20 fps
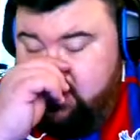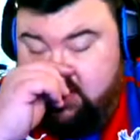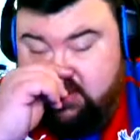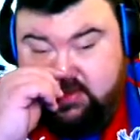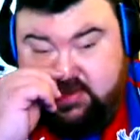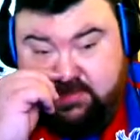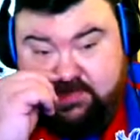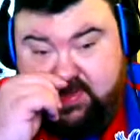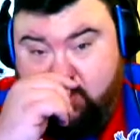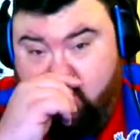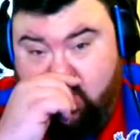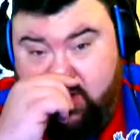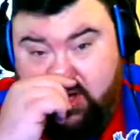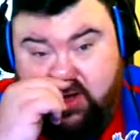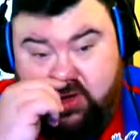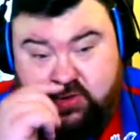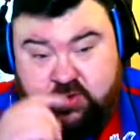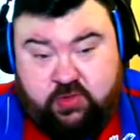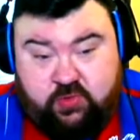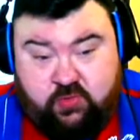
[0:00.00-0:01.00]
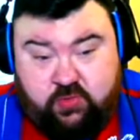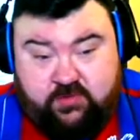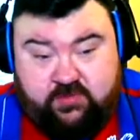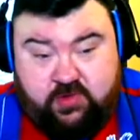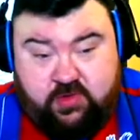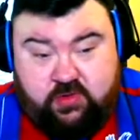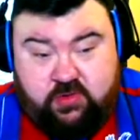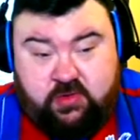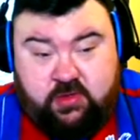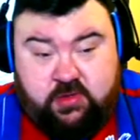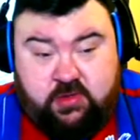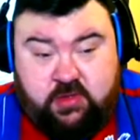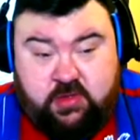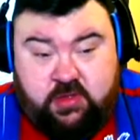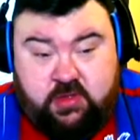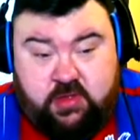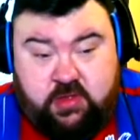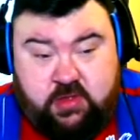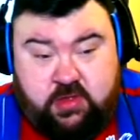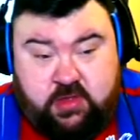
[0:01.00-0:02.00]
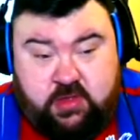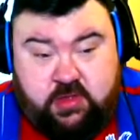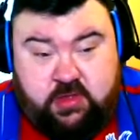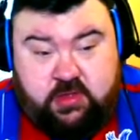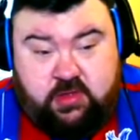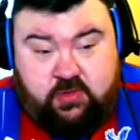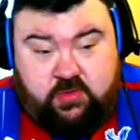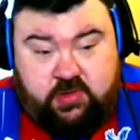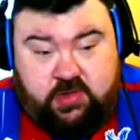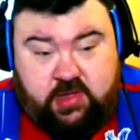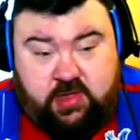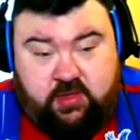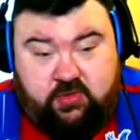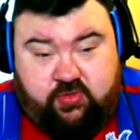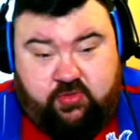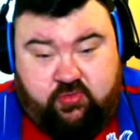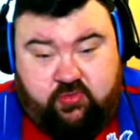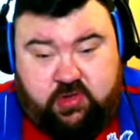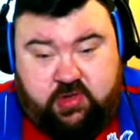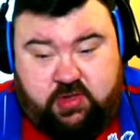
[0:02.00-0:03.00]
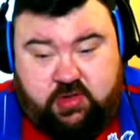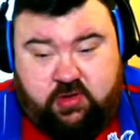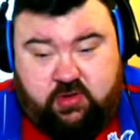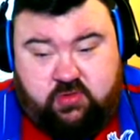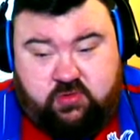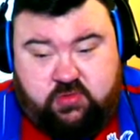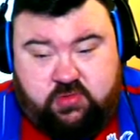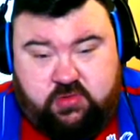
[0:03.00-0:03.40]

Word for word: To be quite honest with you, we get three gold